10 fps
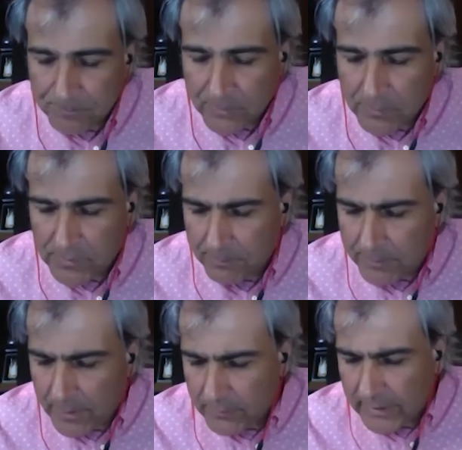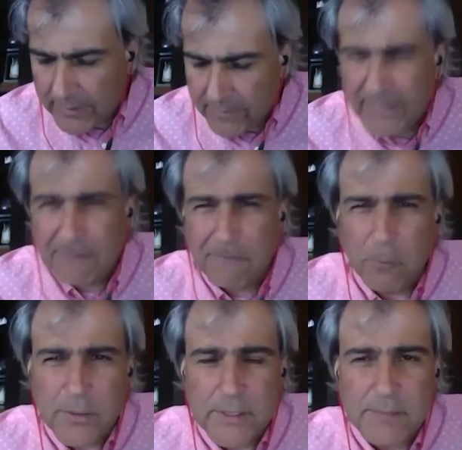With about, I think,
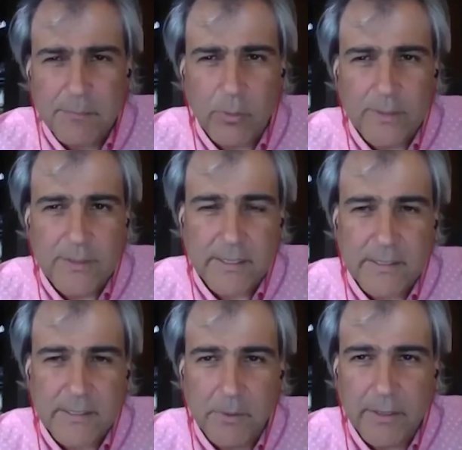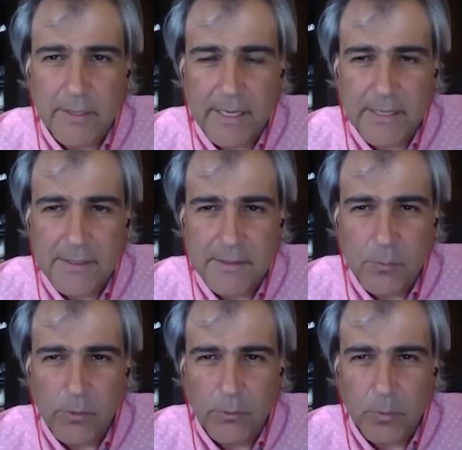14.6 million cases
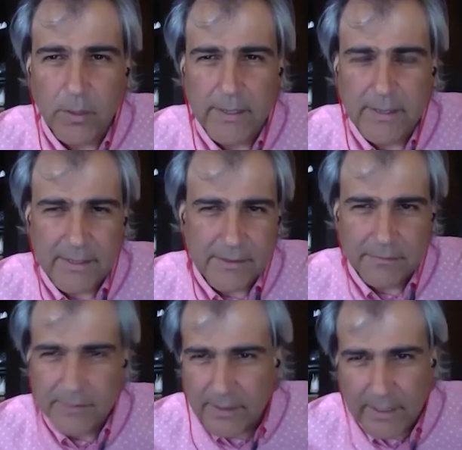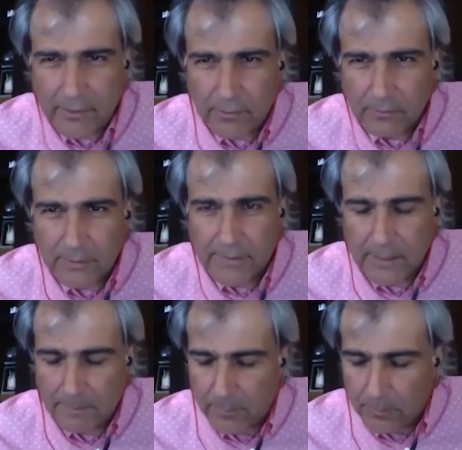worldwide as of today, or in
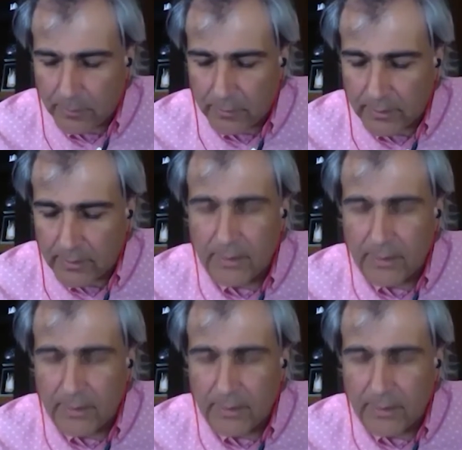that ballpark.